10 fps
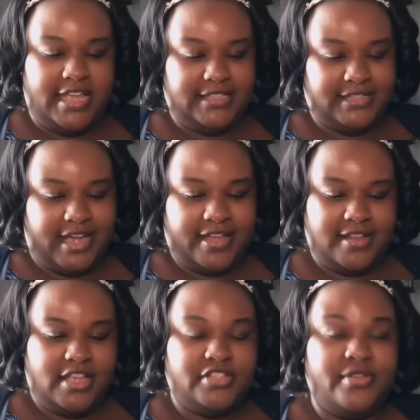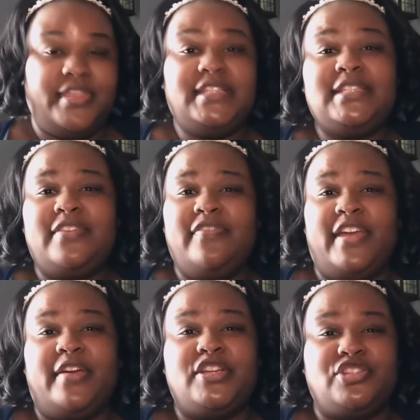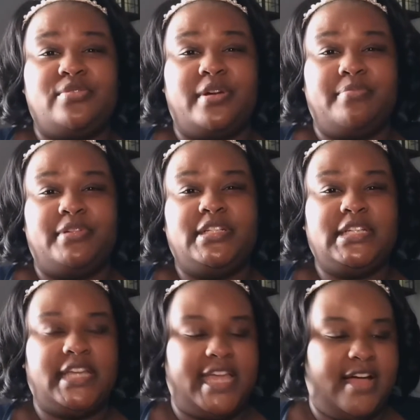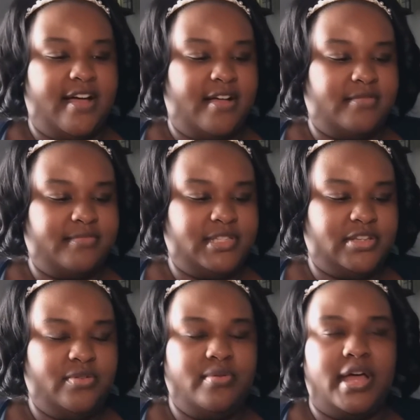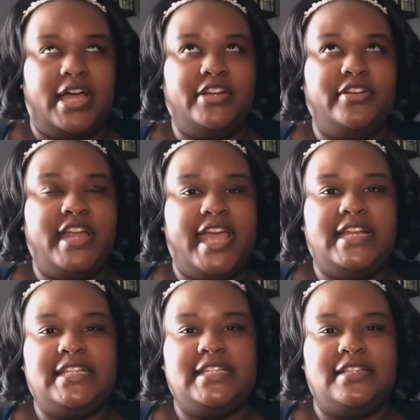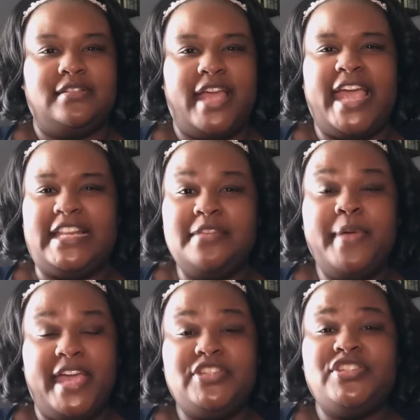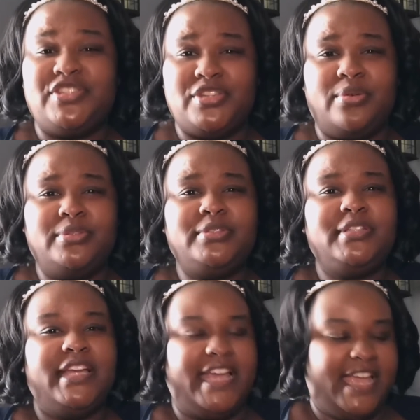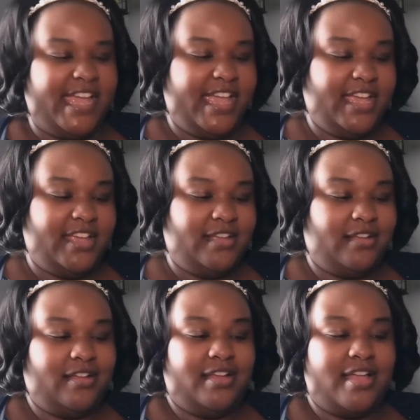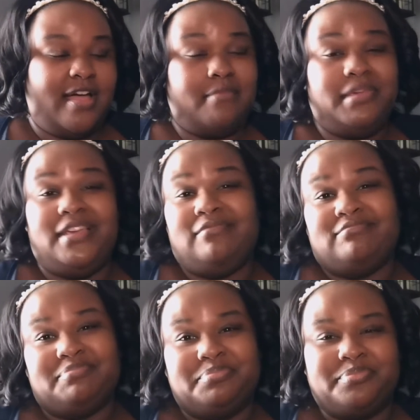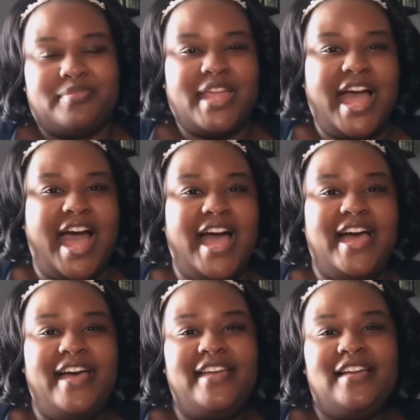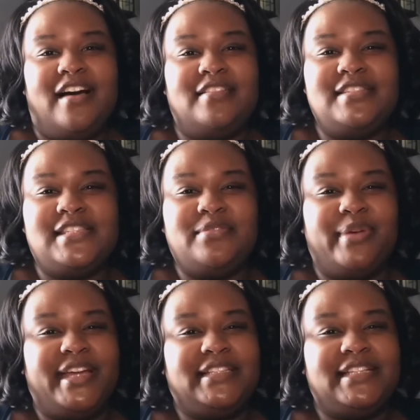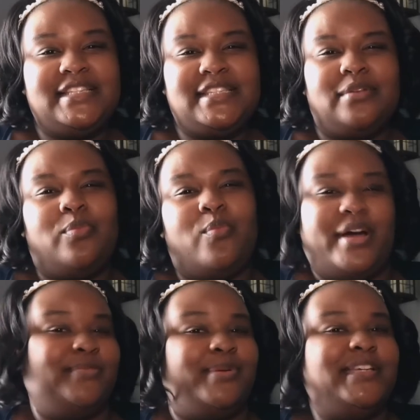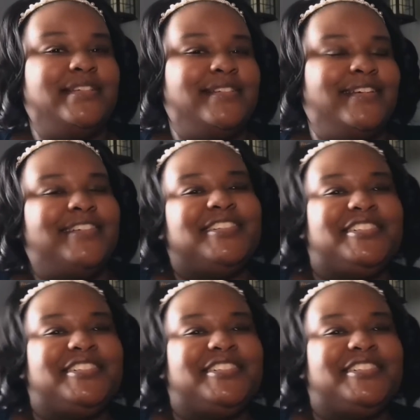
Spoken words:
it's not. So this is a very short book. So 180 pages total. I mean, I honestly read this in 1 week,